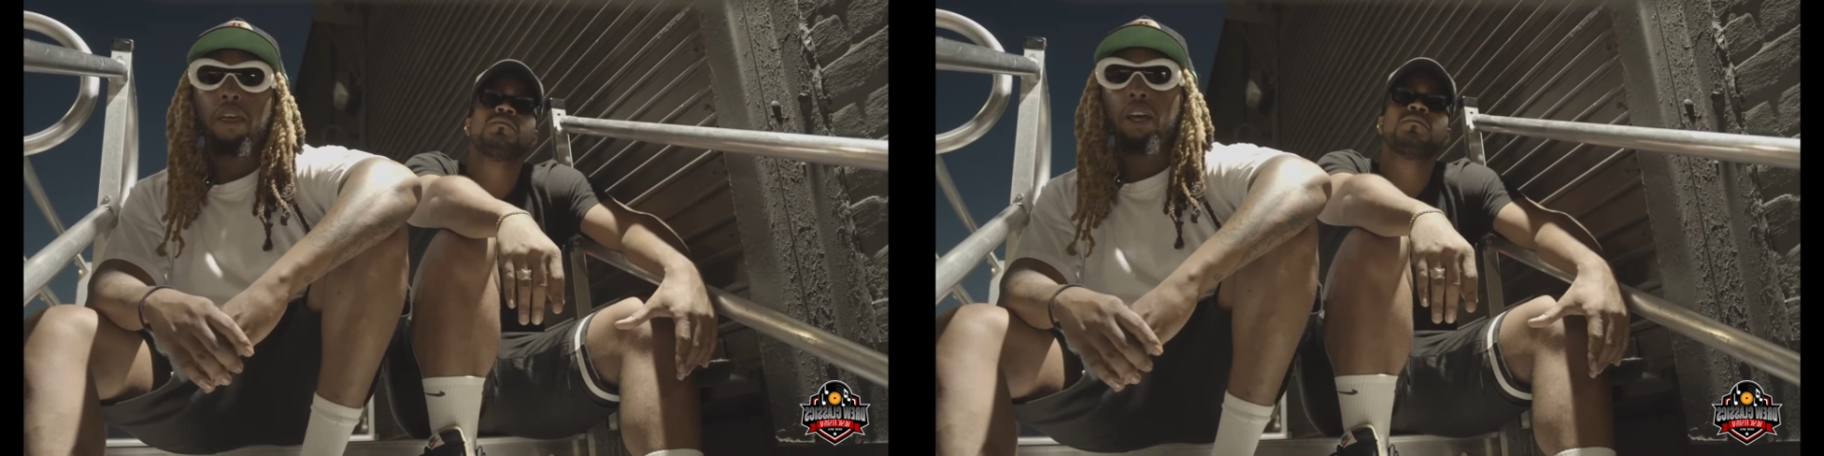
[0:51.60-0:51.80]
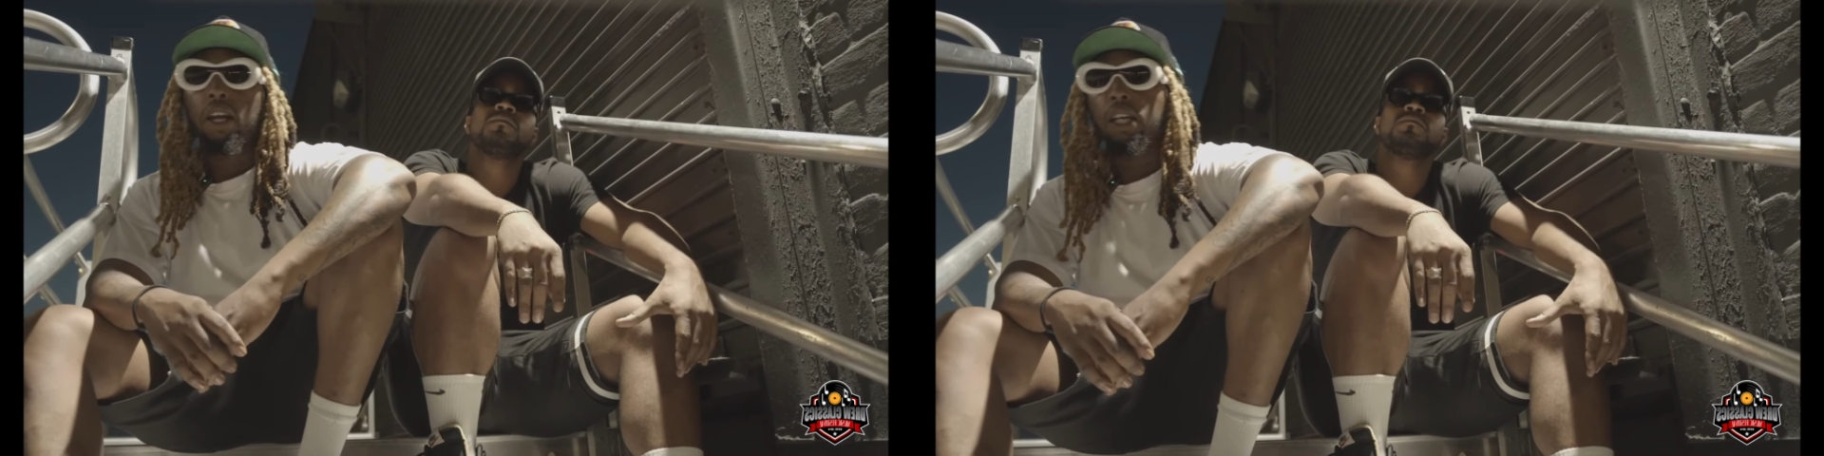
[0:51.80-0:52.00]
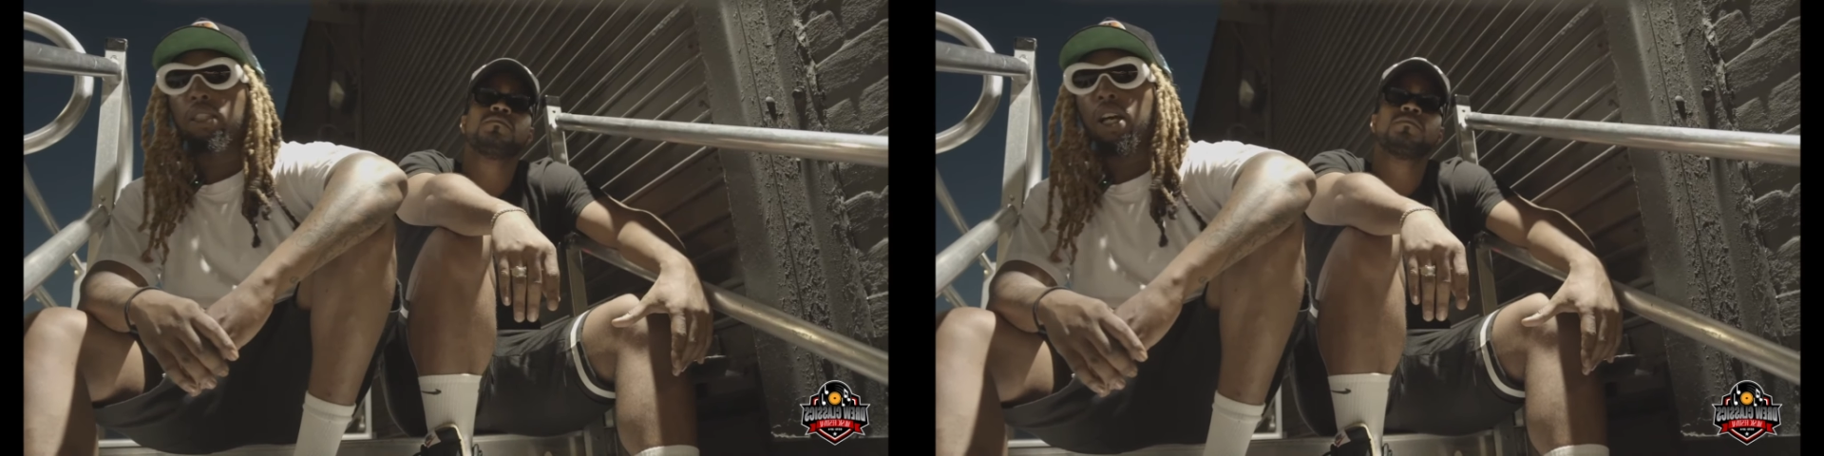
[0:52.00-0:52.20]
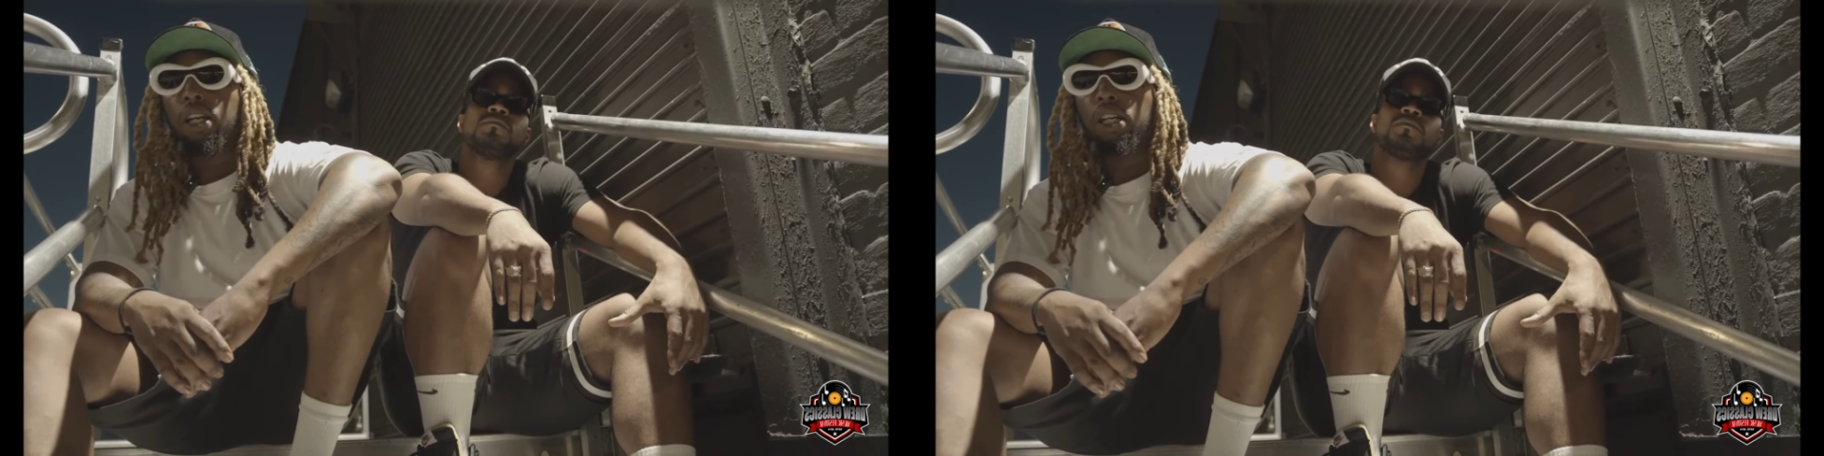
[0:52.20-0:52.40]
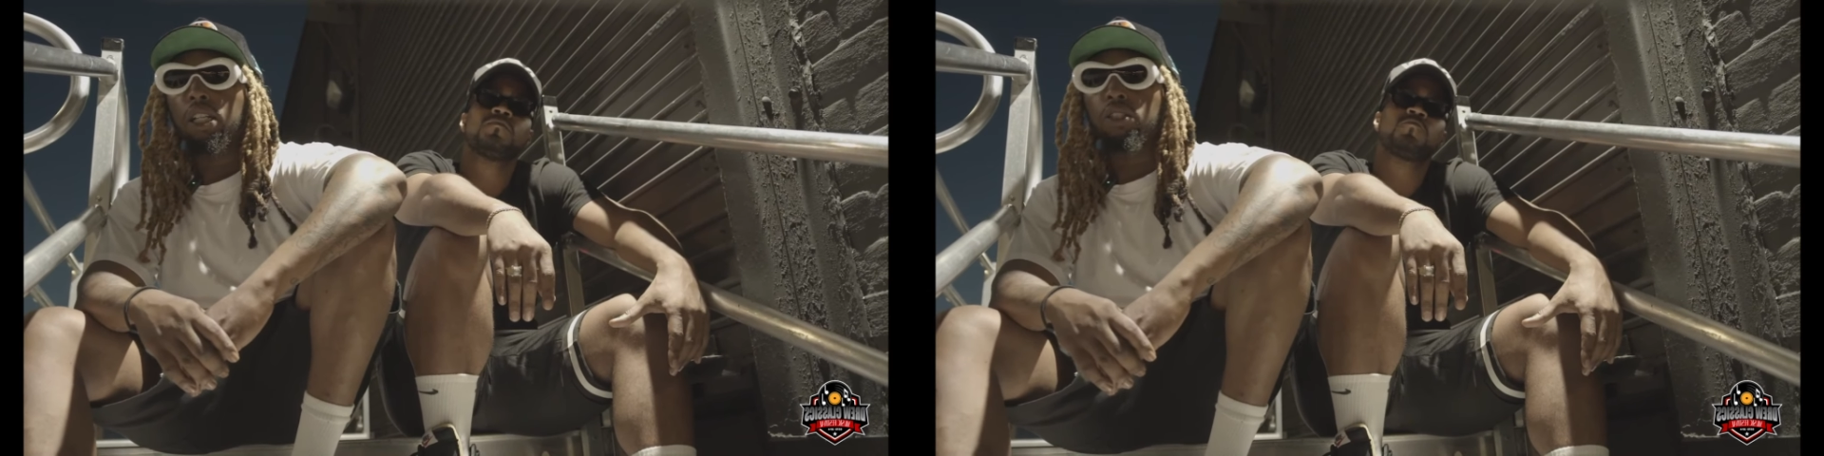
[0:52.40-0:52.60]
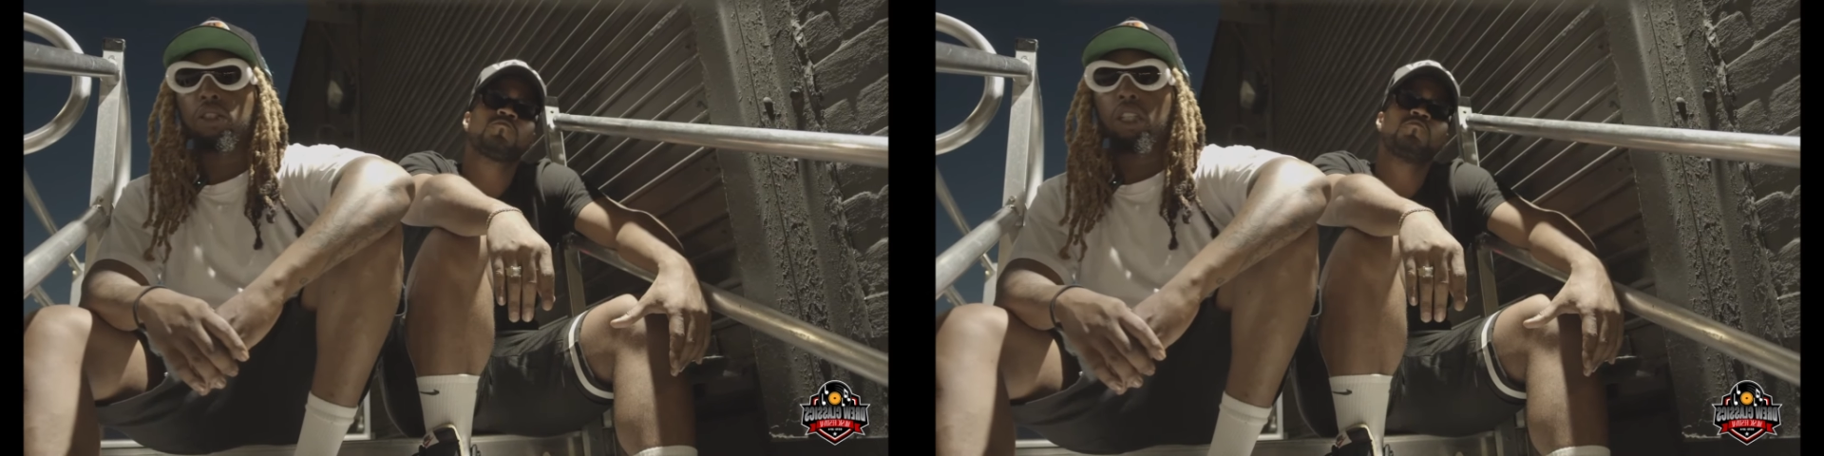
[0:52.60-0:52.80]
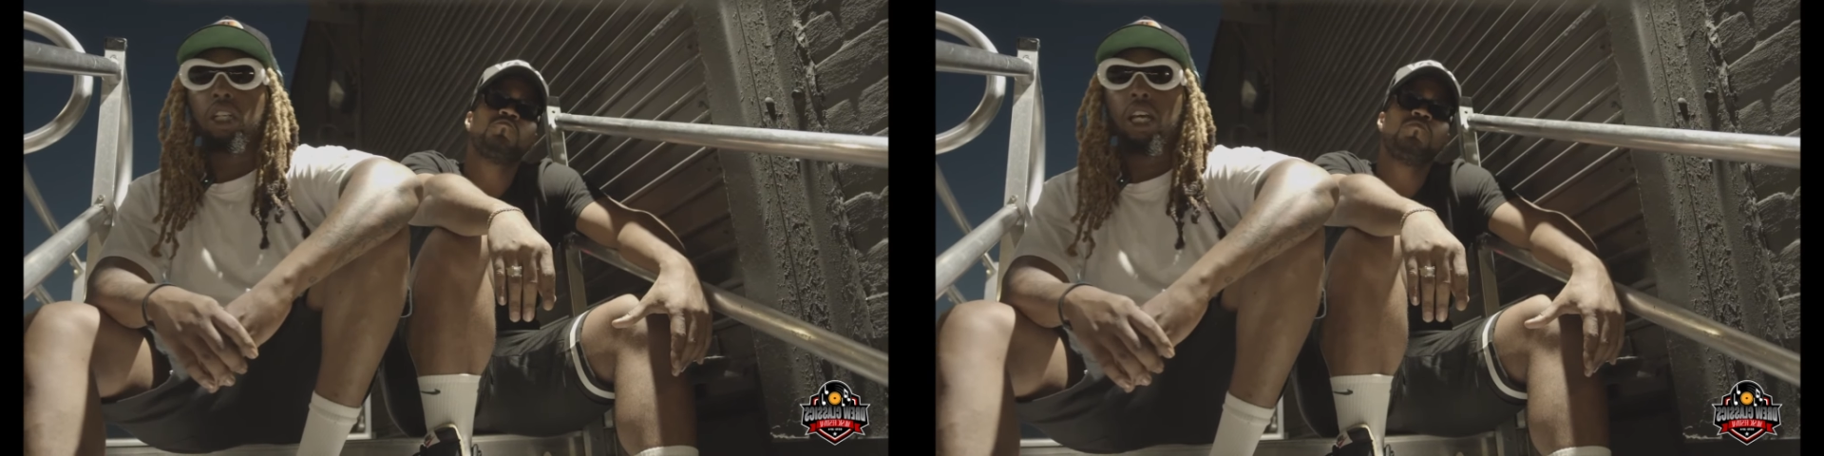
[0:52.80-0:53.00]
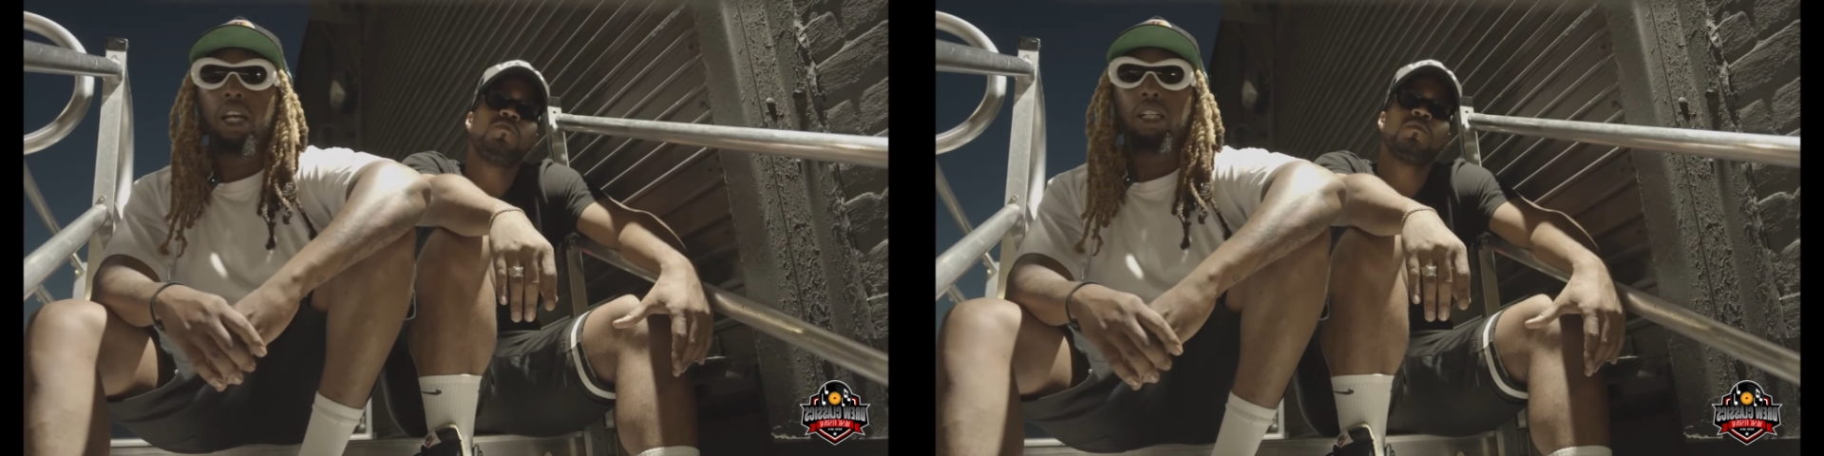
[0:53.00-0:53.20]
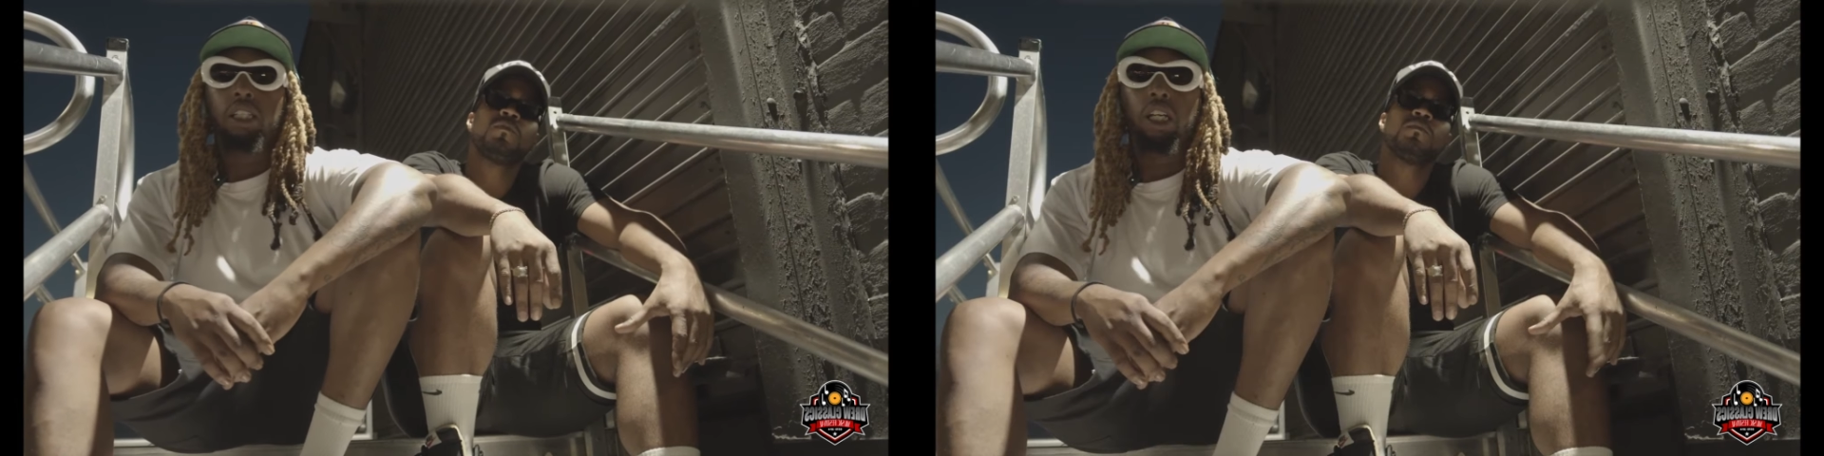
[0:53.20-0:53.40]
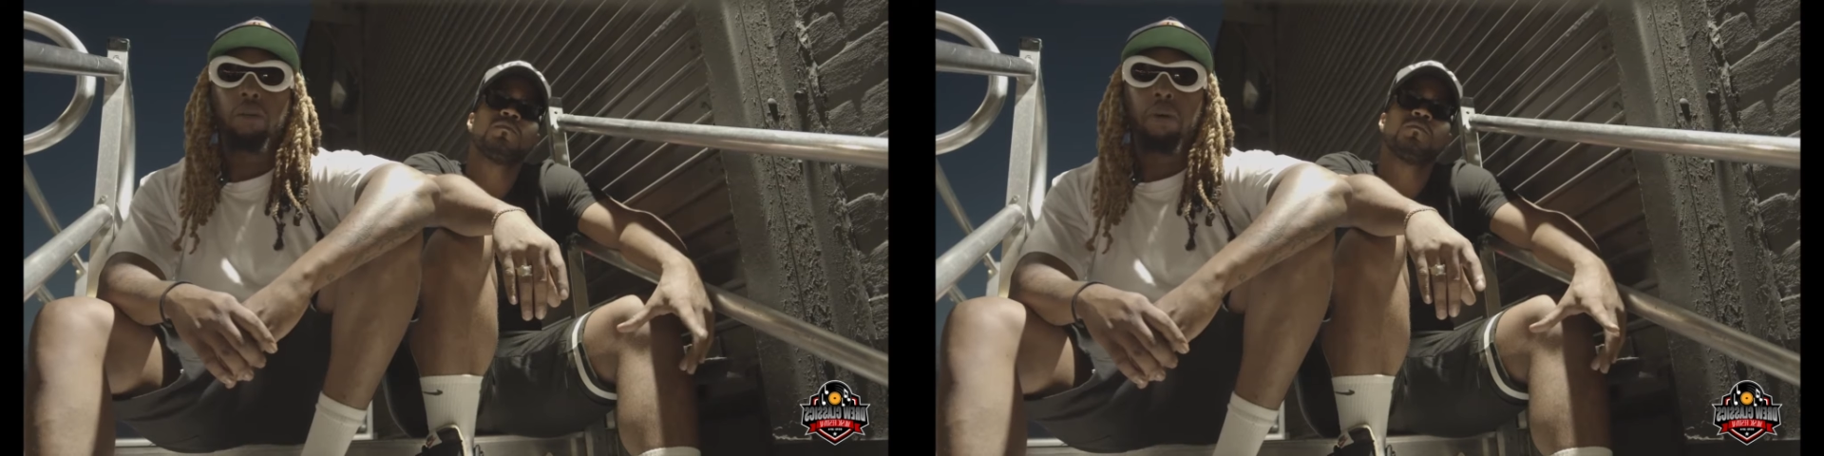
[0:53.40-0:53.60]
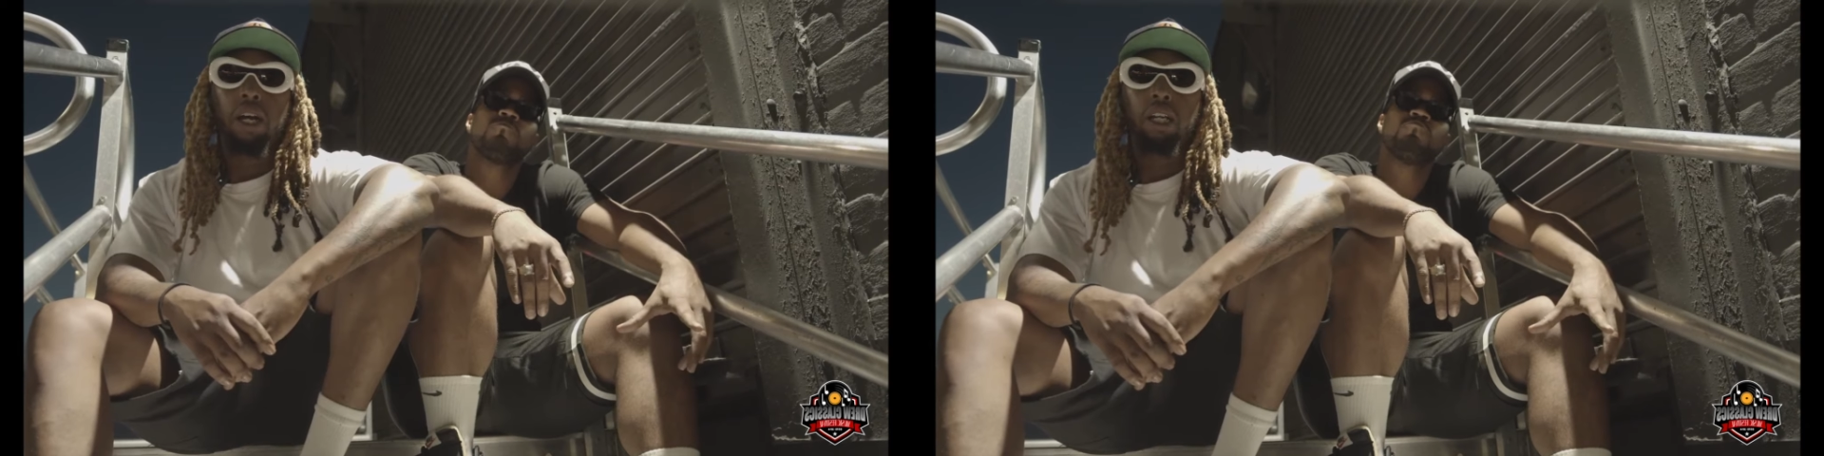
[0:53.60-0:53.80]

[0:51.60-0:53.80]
And that's kind of interesting that I think about